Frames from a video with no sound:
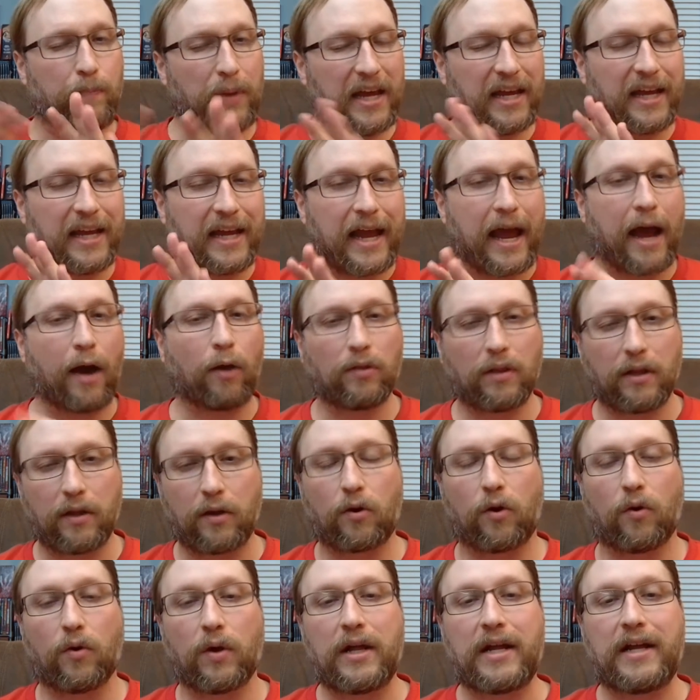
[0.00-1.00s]
picking out
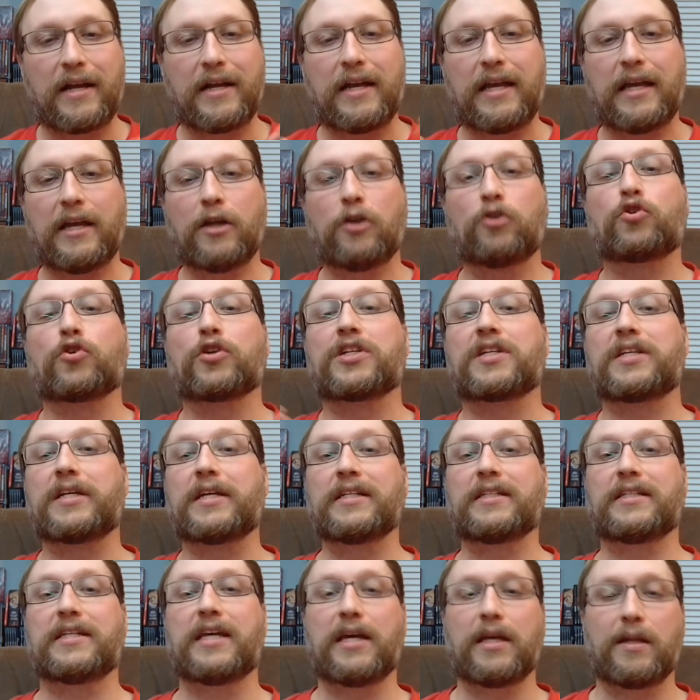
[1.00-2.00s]
little
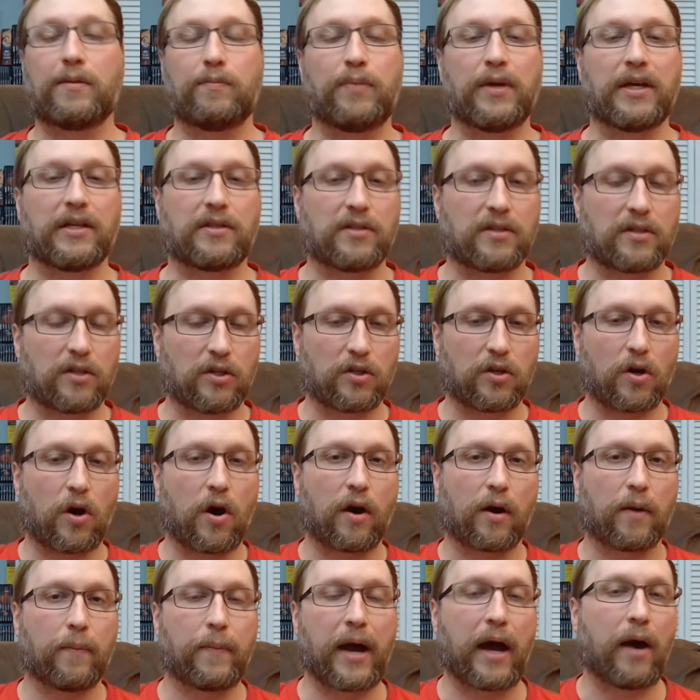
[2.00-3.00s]
interesting tidbits to
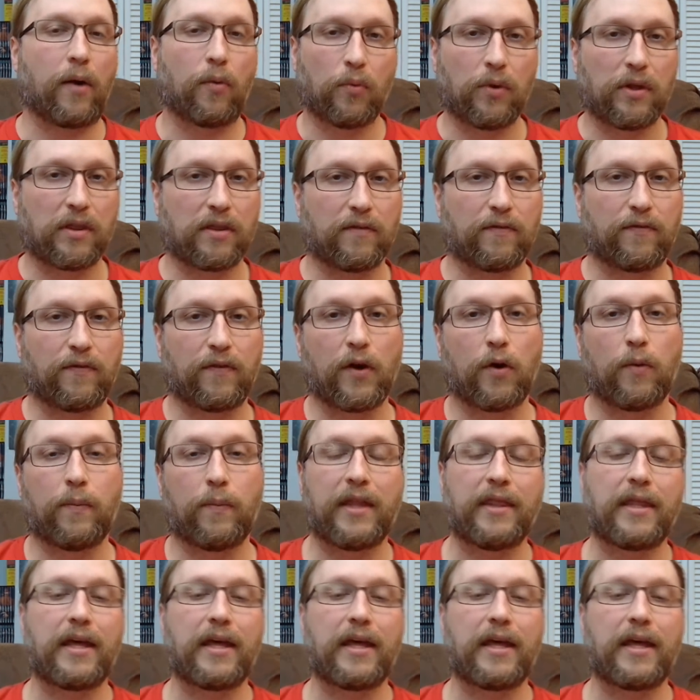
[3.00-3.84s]
talk about with the film.